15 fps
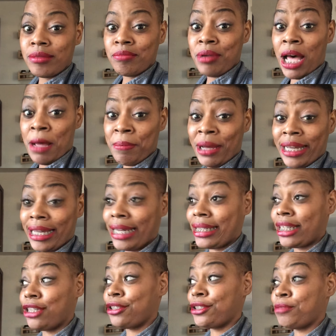Popeye got
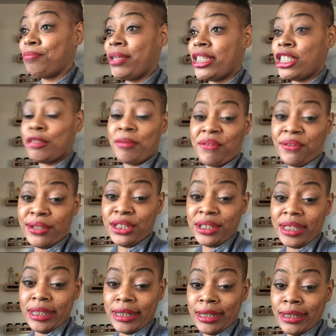to get her spinach before she
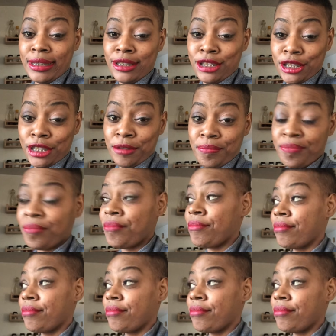get to the gym.